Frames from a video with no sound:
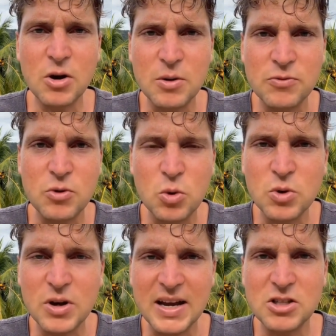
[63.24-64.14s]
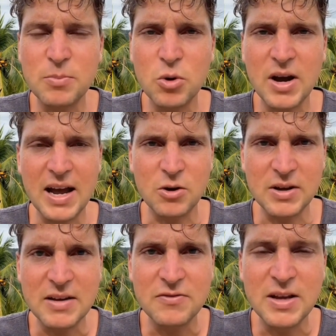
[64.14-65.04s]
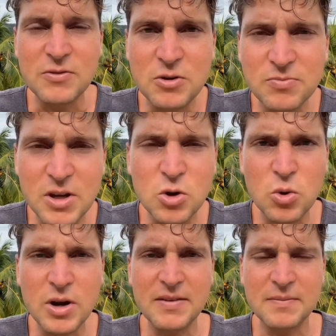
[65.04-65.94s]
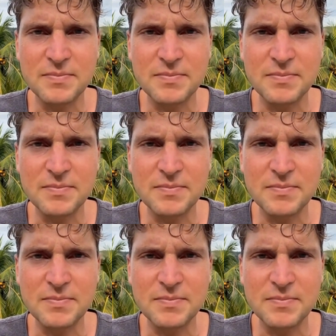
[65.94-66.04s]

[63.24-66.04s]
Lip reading: come forward and spoken out in favor of Bitcoin.